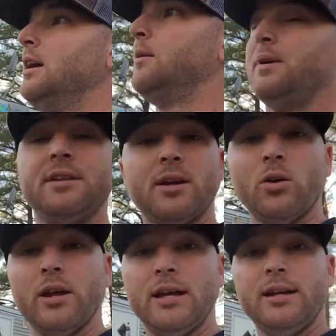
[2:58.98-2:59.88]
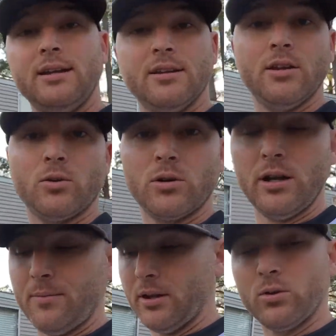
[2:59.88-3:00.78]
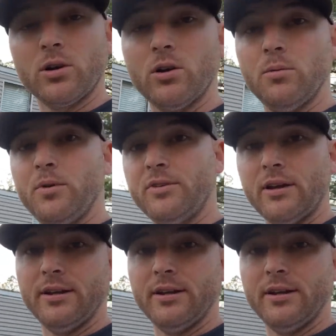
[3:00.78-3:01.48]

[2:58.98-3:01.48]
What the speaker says: Me and the old lady and my little girl moved out